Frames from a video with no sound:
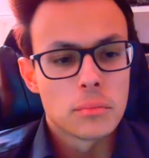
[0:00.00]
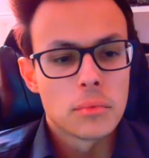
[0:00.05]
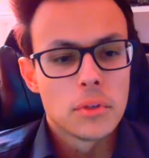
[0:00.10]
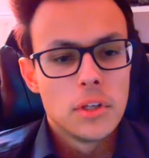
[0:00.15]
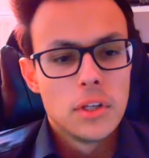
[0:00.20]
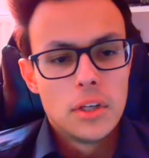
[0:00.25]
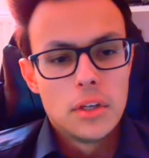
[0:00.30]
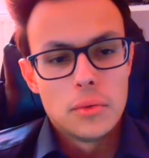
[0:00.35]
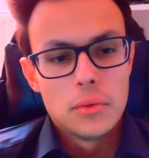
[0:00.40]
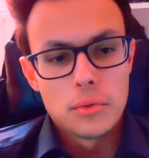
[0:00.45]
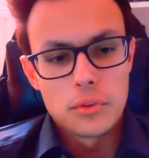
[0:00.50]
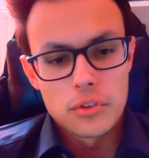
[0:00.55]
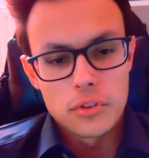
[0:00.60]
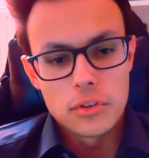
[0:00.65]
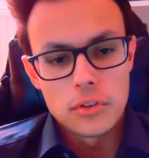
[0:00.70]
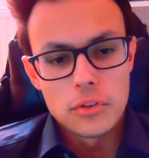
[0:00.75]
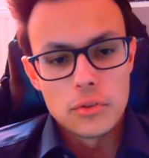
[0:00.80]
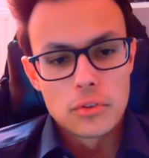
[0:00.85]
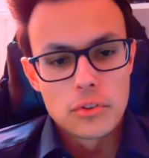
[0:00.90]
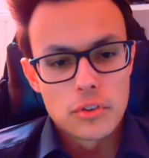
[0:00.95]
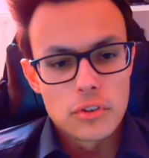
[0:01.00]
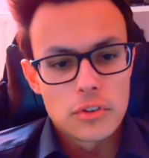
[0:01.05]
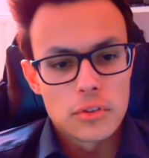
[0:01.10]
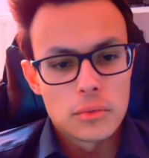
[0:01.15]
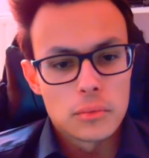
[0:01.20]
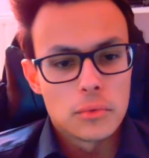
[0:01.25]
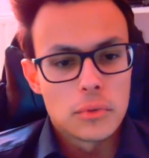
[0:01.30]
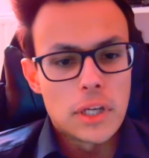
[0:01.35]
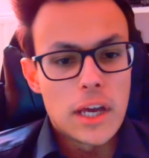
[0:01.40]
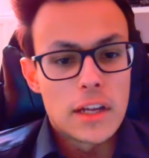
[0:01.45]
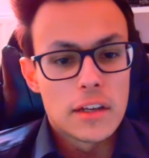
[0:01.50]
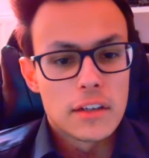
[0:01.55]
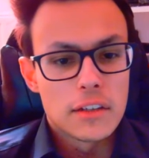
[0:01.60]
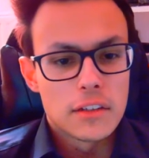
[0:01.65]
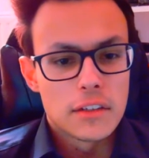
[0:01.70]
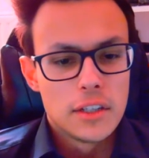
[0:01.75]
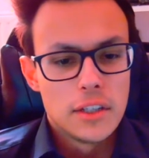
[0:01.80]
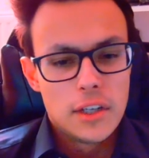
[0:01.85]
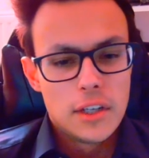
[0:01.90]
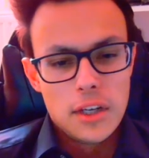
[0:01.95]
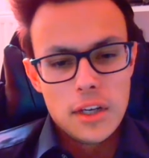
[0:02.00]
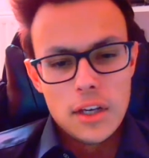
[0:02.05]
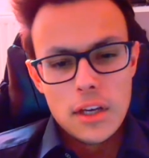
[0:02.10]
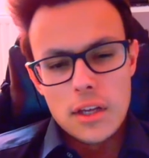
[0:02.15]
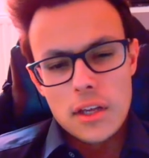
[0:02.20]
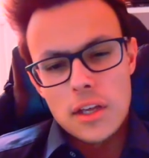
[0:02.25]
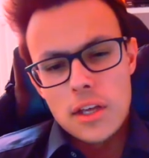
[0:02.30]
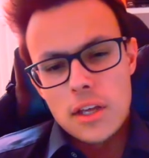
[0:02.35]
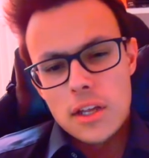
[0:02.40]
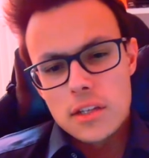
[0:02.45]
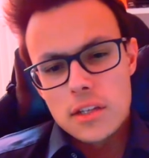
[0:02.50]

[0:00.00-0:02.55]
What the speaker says: with the new system we added. And